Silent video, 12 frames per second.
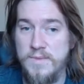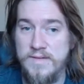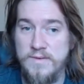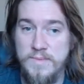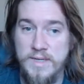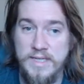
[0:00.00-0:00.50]
with
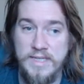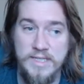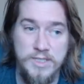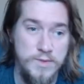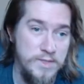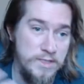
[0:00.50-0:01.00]
everybody
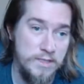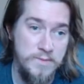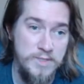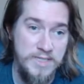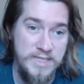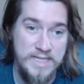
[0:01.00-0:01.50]
and join the
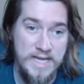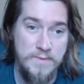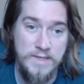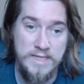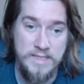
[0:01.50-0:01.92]
community that way,